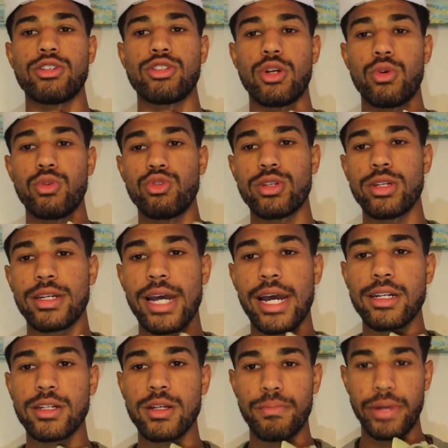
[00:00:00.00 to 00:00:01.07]
So you can
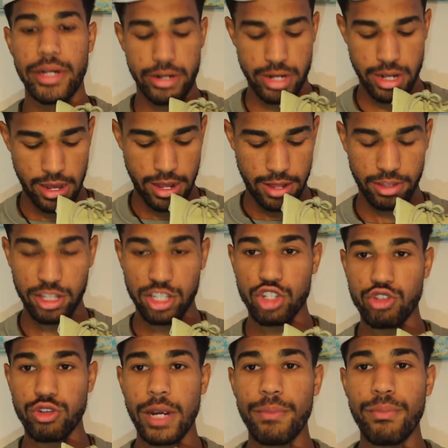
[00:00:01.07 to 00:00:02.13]
kind of compare it. This
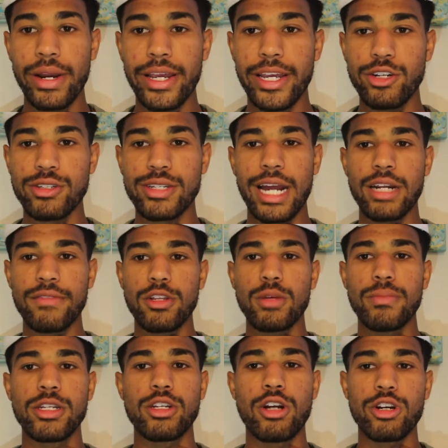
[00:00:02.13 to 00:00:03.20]
stripe right here is kind of a
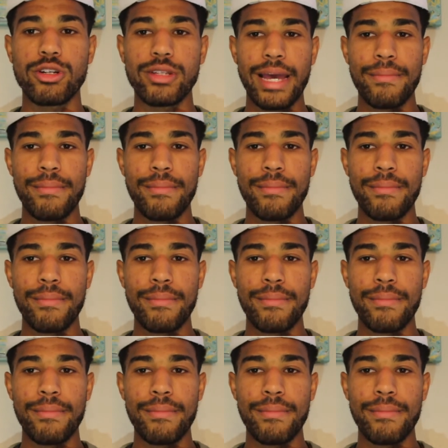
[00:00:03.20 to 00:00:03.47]
little bit darker.